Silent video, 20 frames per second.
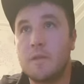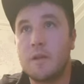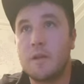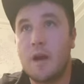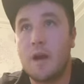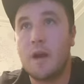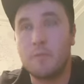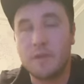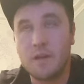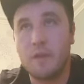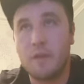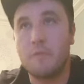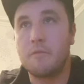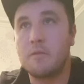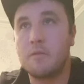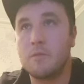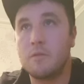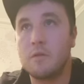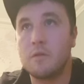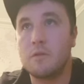I'd be
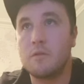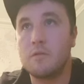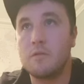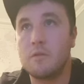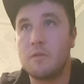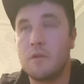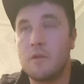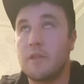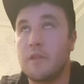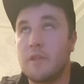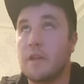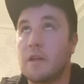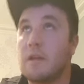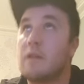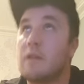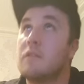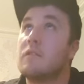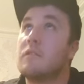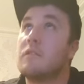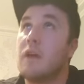comfortable, I think.
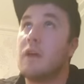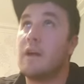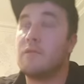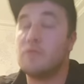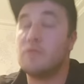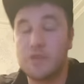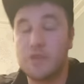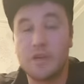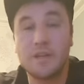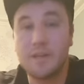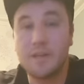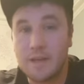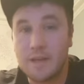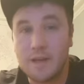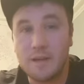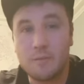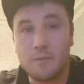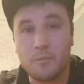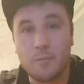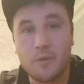I haven't tried it
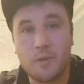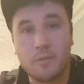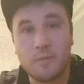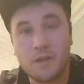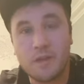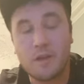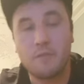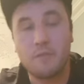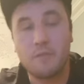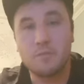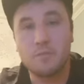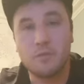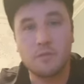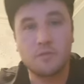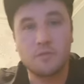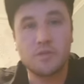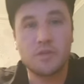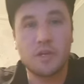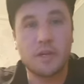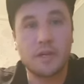yet, but I'd be comfortable
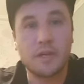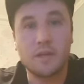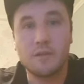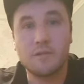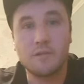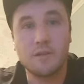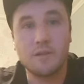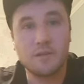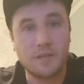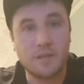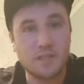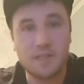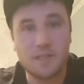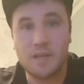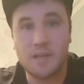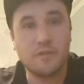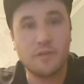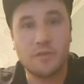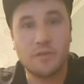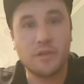chucking a dice
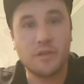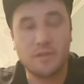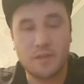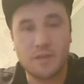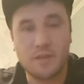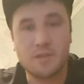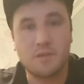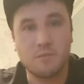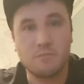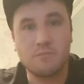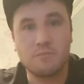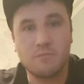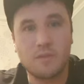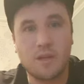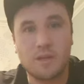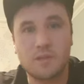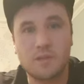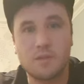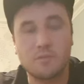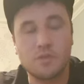seven on it. That's
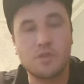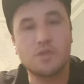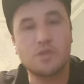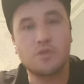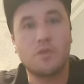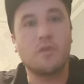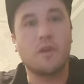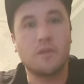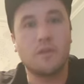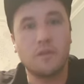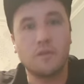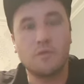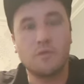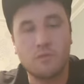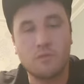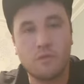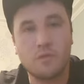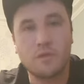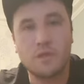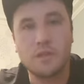how strong I think the
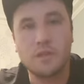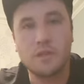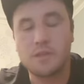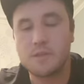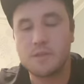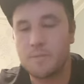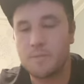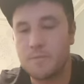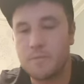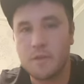rod is.